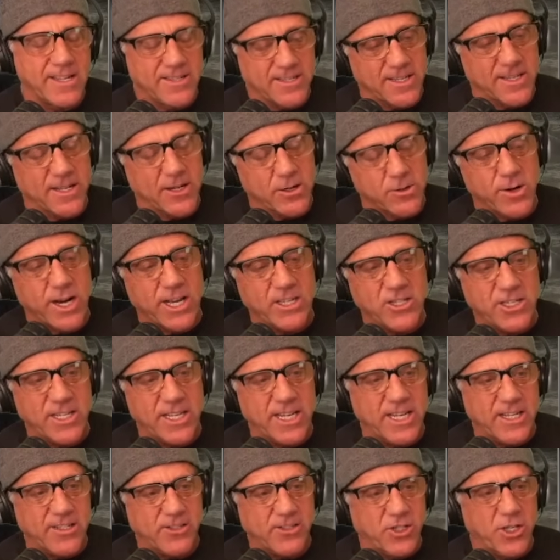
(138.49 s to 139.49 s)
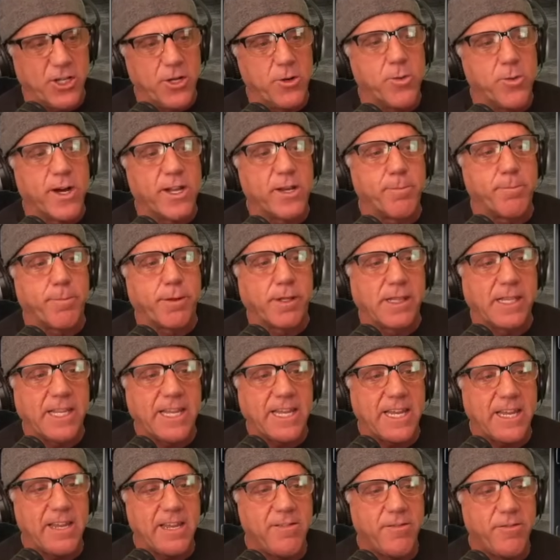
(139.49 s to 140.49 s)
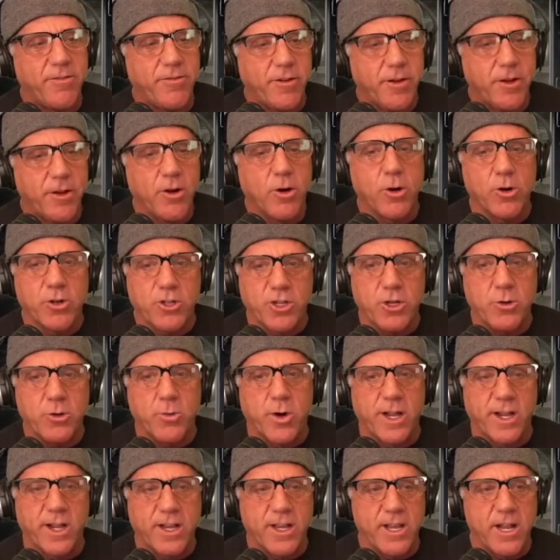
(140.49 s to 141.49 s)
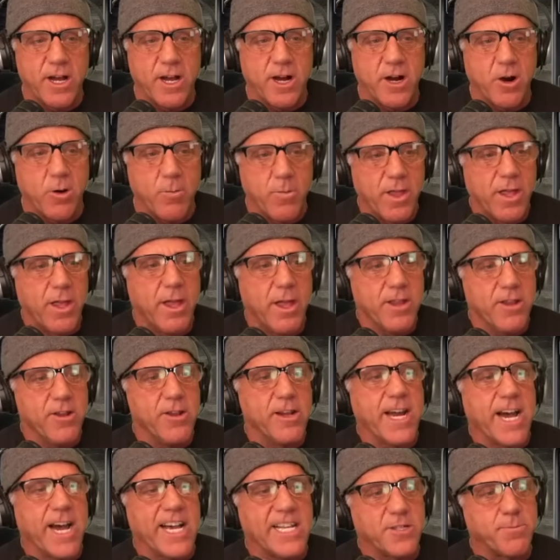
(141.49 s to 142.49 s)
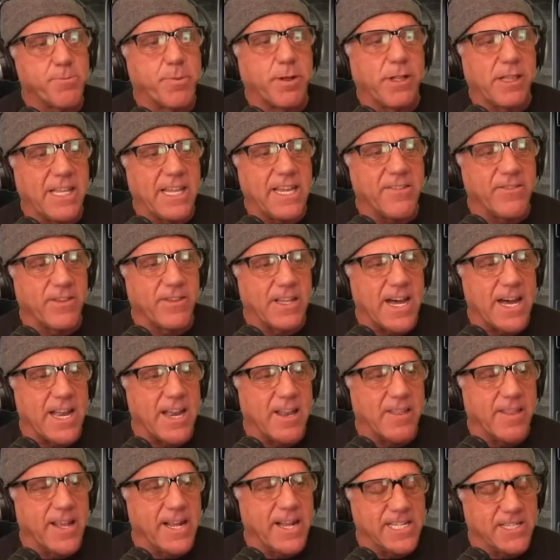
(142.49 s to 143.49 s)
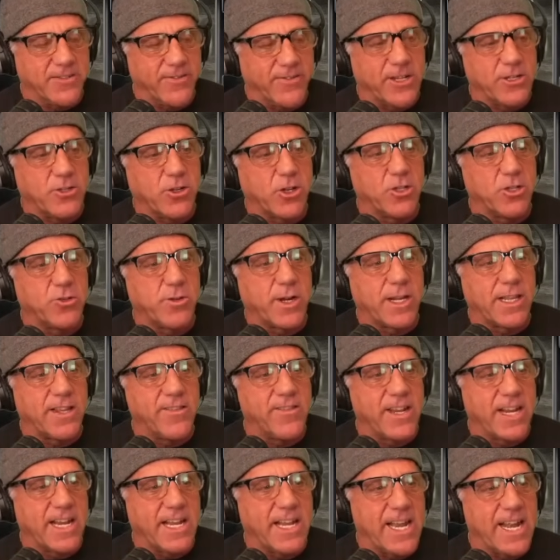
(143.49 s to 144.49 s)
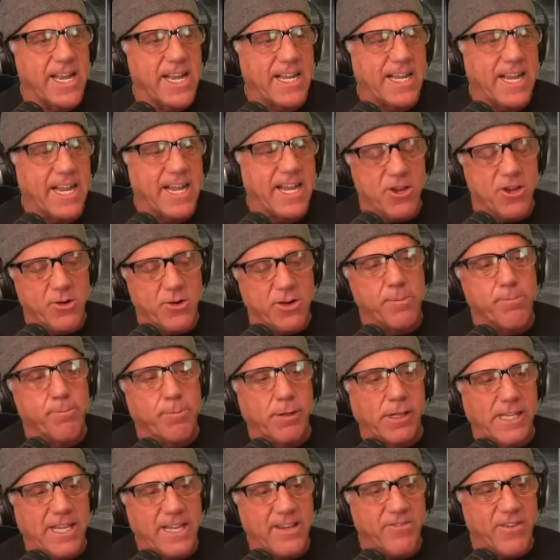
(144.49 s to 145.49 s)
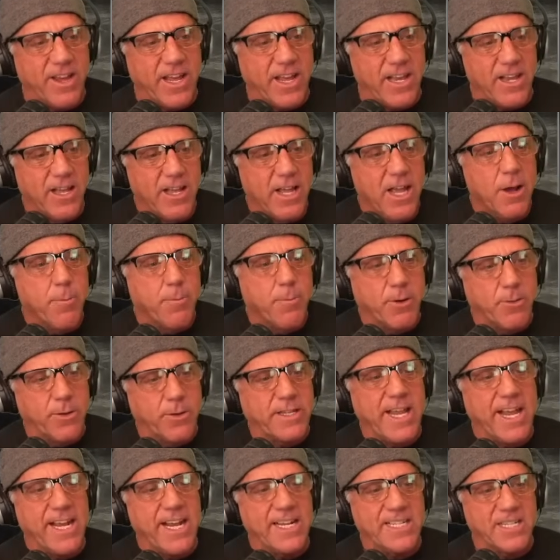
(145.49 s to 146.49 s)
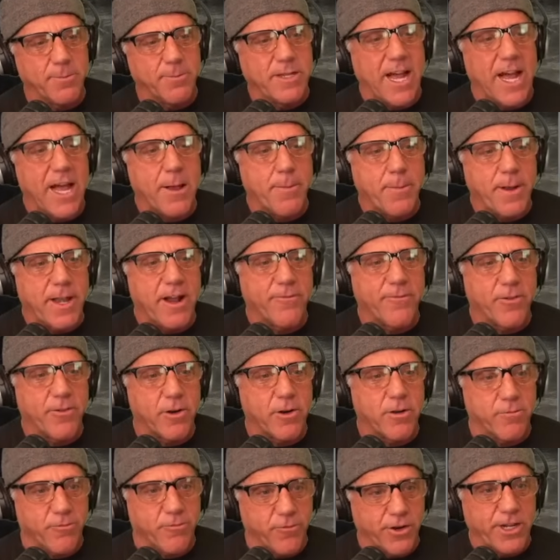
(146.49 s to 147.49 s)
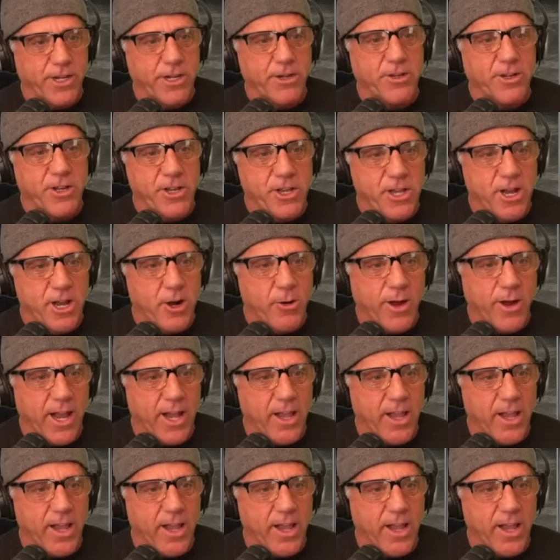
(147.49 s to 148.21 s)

And the question is, do you want to believe or do you want to know? You guys believe a lot of things. If I told you I live in Connecticut, you can believe it, but it would take some time and effort for you to know it.